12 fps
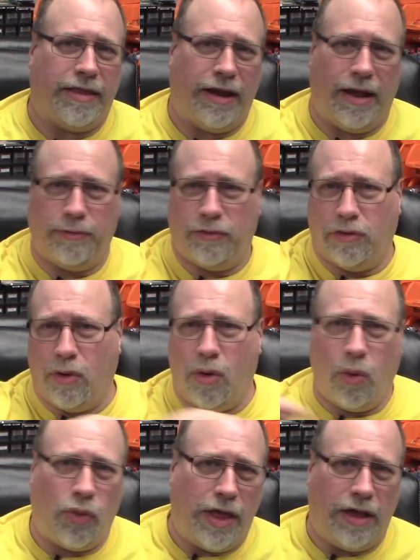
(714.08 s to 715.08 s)
that up. So the
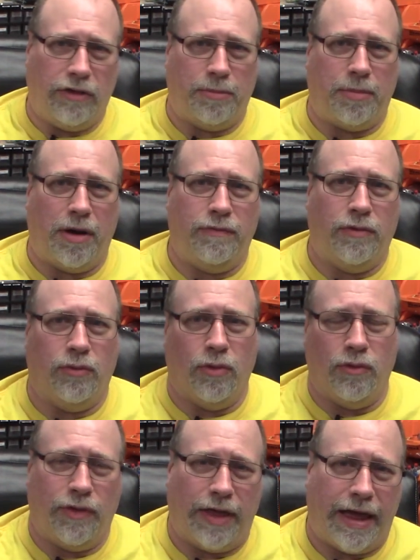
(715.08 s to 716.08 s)
whole thing is above the
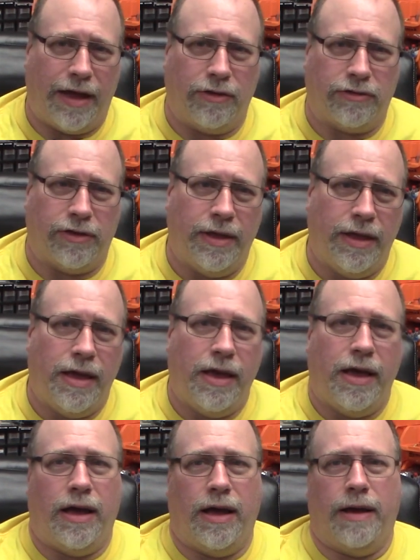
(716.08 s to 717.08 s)
roof of the house.
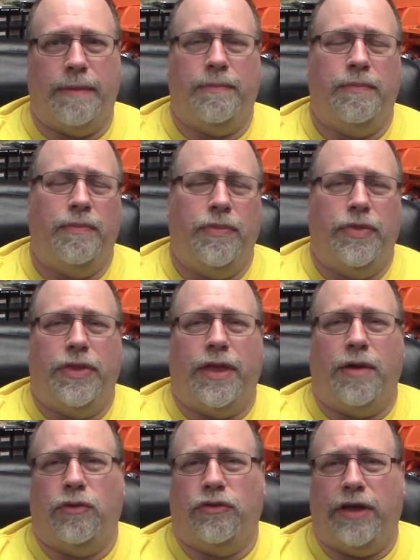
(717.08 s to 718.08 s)
Um,
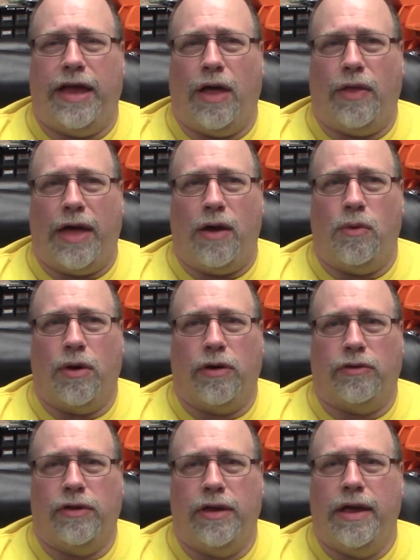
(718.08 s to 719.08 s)
and we'll see how that
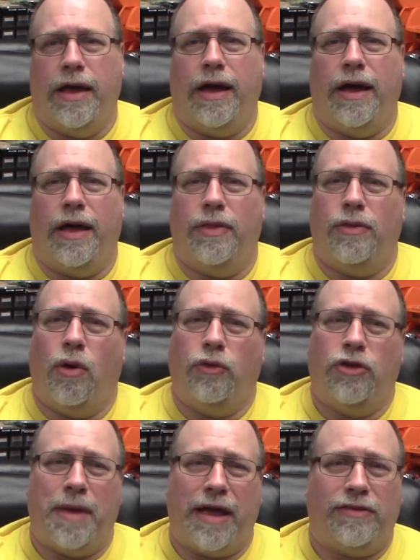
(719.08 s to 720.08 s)
works. Uh,
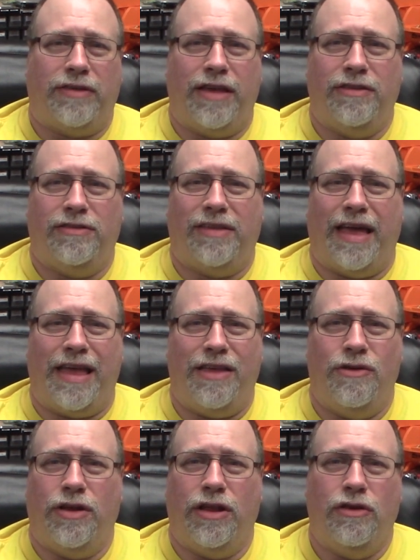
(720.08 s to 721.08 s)
Ultimax says that
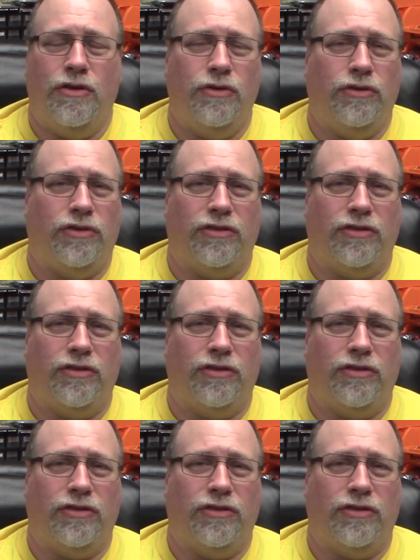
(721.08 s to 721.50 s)
you can use the